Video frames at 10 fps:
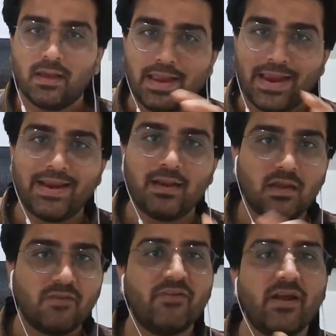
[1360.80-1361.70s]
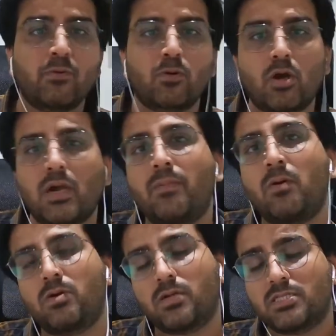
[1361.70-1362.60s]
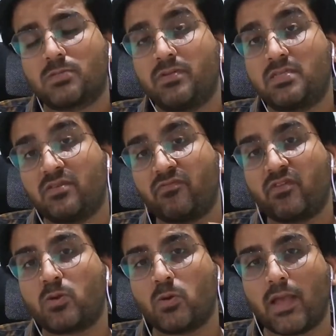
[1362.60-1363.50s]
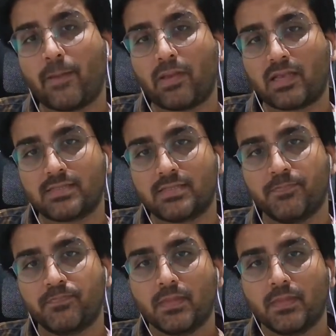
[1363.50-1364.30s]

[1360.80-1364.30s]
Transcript: And if we have to talk about specific to Apex,